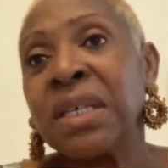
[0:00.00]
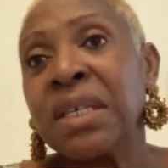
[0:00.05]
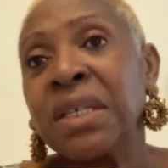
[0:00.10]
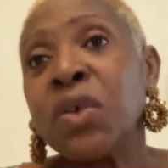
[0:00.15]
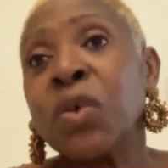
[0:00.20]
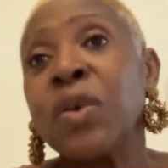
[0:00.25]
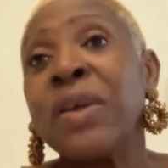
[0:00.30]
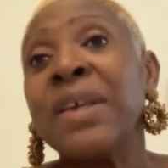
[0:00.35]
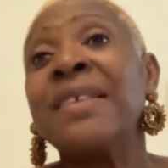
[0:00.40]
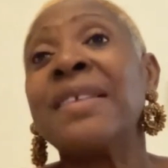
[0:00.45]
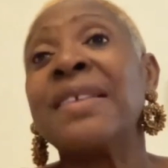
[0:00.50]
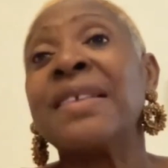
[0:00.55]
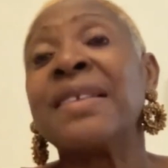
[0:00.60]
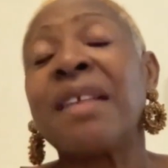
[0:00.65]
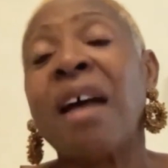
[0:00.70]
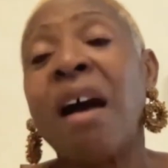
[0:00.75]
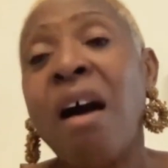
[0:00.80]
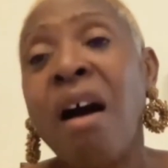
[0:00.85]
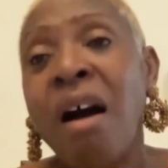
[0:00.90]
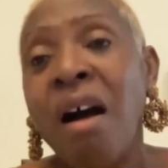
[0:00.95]
So he
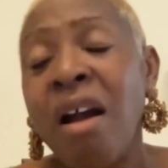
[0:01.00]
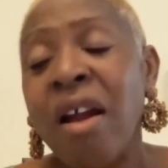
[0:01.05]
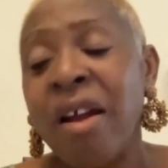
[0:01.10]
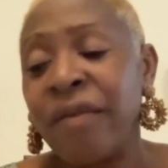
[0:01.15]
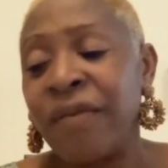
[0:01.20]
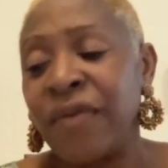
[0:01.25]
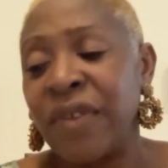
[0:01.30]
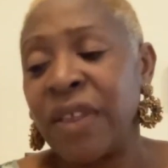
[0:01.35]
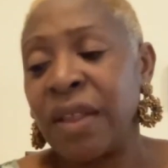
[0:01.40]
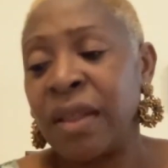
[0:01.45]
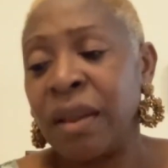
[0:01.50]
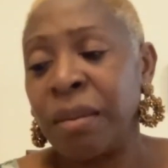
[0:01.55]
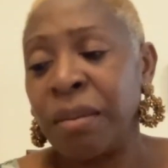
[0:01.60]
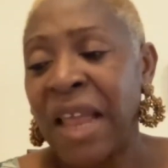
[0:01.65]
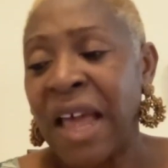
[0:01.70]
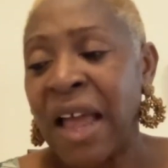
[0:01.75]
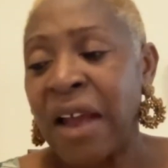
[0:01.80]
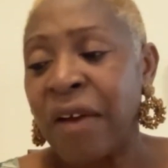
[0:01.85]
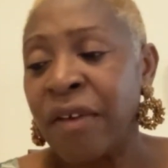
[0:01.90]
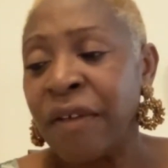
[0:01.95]
starved the
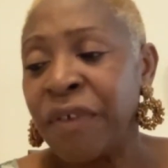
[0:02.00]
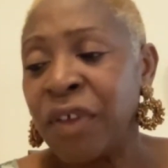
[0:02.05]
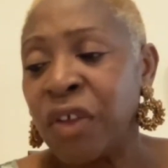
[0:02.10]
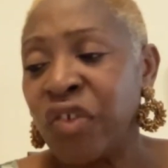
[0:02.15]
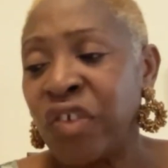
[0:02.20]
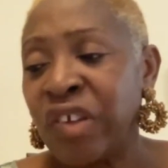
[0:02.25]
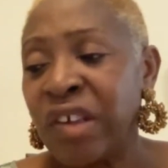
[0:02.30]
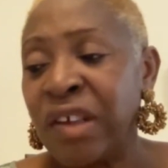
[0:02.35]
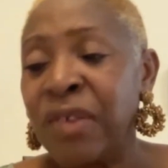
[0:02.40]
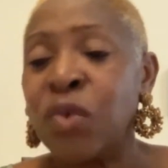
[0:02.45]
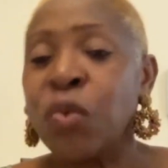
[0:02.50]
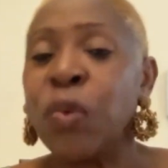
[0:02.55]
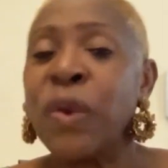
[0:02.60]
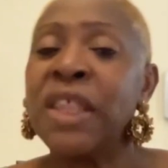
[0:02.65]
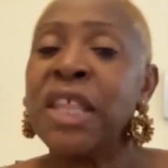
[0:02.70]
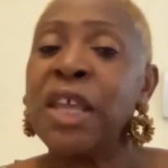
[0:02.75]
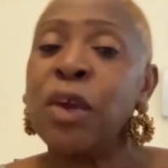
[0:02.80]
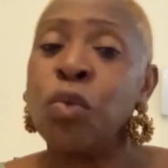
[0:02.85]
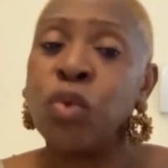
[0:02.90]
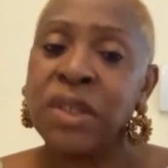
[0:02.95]
Black refugees
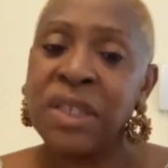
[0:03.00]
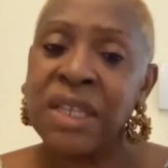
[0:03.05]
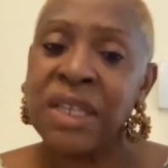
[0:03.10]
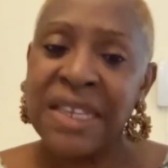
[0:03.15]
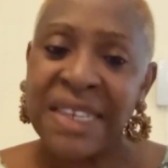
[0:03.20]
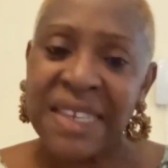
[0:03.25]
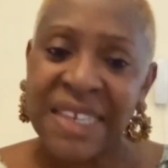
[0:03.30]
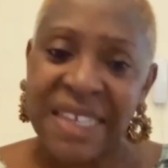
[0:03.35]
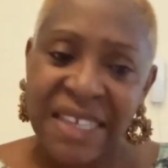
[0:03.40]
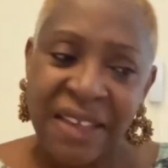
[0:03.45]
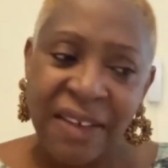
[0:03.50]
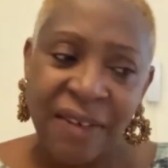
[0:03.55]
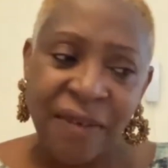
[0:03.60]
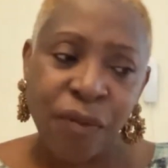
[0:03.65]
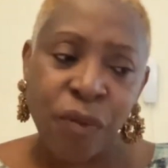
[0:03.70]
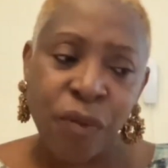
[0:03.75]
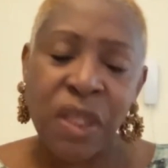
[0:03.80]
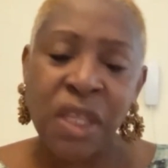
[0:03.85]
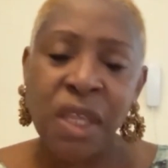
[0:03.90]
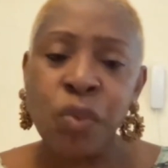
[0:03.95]
when they wouldn't leave,
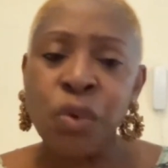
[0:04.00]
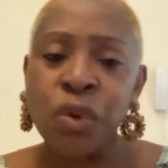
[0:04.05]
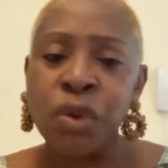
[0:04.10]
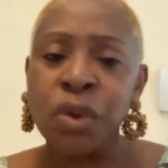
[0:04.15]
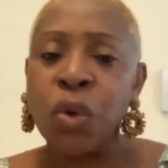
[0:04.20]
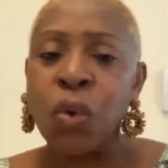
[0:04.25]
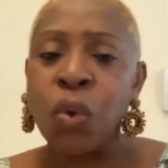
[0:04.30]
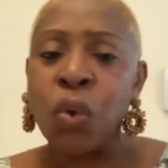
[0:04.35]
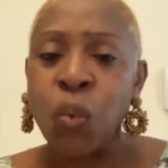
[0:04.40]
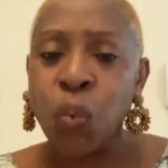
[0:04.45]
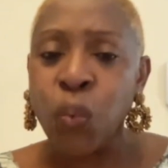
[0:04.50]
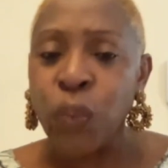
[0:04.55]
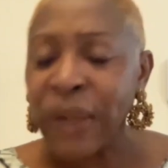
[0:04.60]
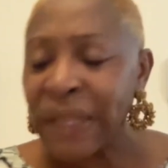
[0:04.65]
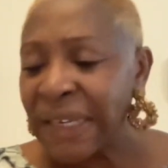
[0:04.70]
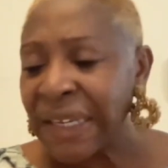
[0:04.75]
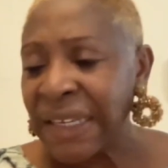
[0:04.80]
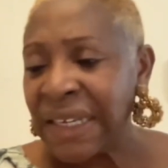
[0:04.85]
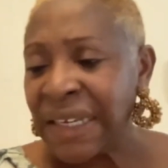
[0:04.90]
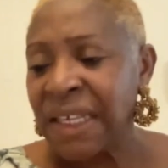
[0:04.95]
when they wouldn't go
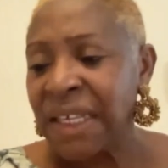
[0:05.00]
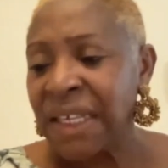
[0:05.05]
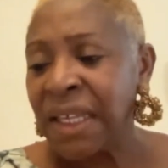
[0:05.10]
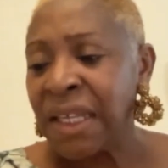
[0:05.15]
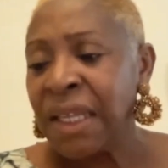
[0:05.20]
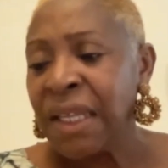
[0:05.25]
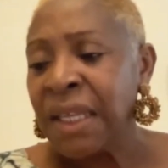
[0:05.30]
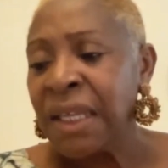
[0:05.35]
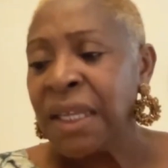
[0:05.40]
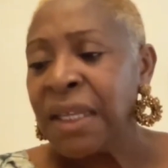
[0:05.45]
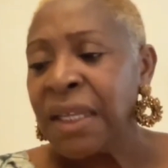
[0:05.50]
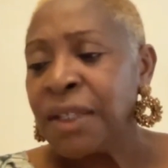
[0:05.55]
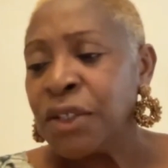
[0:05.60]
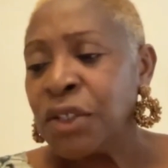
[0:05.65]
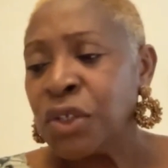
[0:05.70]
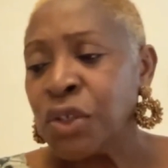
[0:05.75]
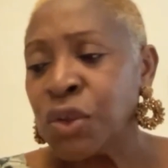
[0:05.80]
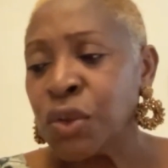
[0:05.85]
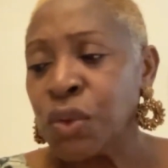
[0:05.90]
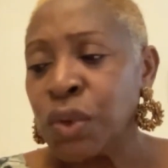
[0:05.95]
willingly
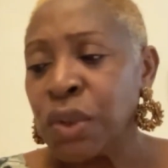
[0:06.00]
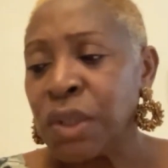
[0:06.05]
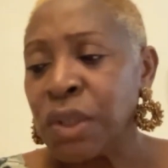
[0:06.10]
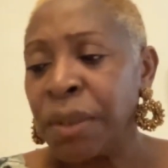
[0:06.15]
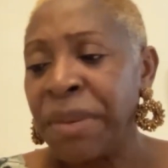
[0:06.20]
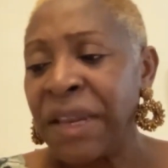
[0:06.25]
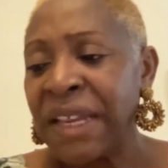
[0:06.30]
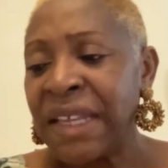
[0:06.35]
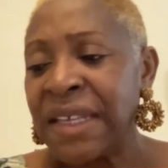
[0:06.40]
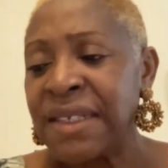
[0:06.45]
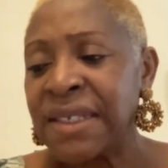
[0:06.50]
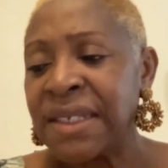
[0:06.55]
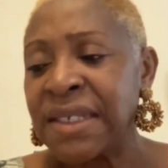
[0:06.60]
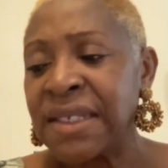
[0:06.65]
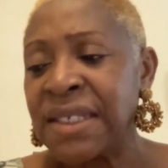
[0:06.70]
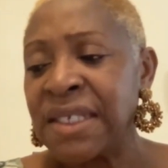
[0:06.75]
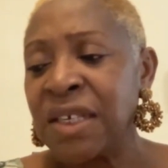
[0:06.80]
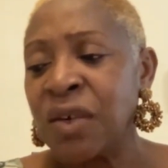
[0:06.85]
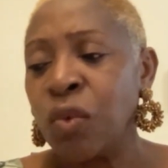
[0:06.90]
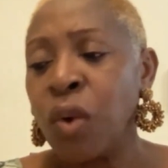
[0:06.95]
to the
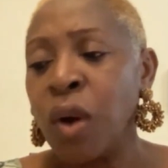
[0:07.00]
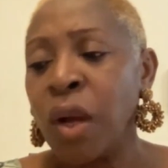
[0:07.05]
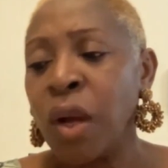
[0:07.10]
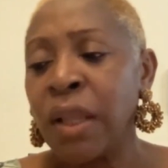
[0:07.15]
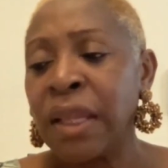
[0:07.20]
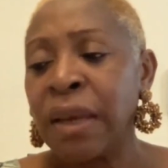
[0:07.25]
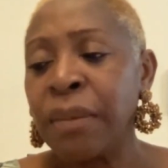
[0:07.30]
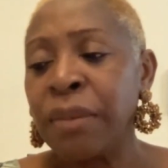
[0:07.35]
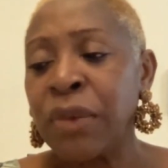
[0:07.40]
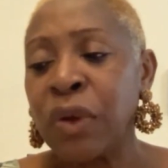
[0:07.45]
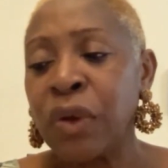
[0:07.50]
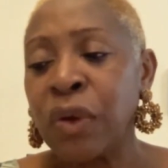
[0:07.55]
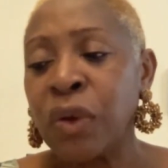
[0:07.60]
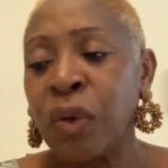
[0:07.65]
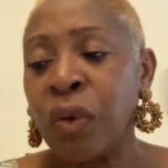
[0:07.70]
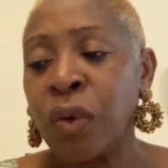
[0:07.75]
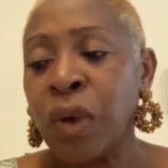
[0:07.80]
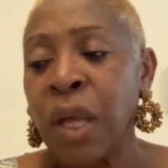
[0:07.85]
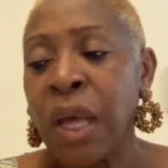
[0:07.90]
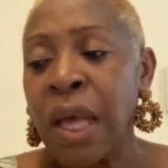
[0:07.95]
places he wanted them to
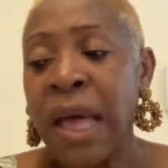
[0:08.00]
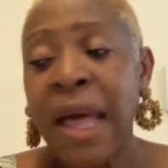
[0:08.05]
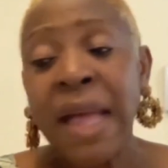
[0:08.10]
go.